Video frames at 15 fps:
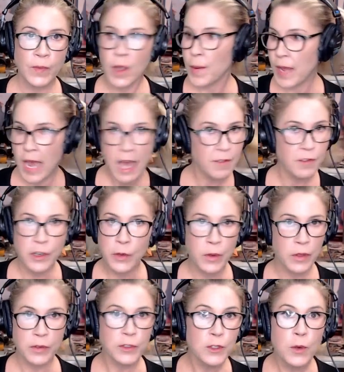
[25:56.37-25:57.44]
I mean, I have no
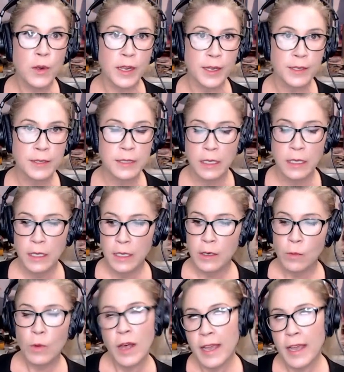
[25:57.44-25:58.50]
other choice
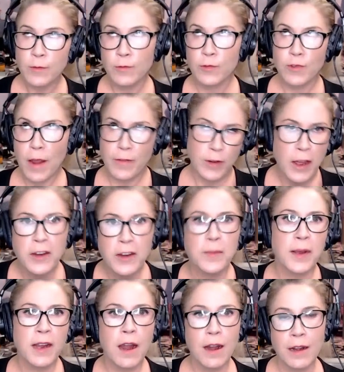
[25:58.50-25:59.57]
well i could drive around in
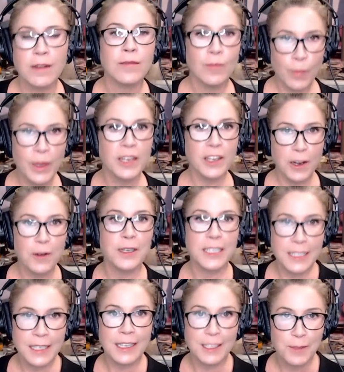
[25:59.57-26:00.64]
my car but you know
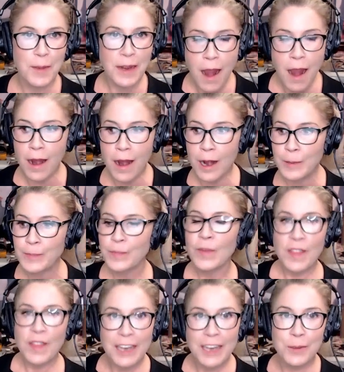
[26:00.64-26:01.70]
it's it's my car
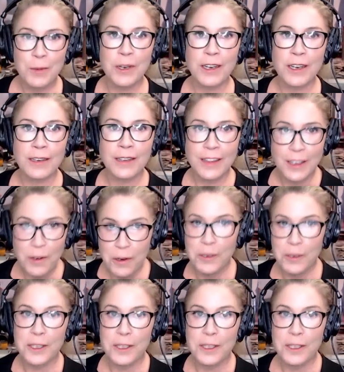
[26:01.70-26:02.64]
that is where the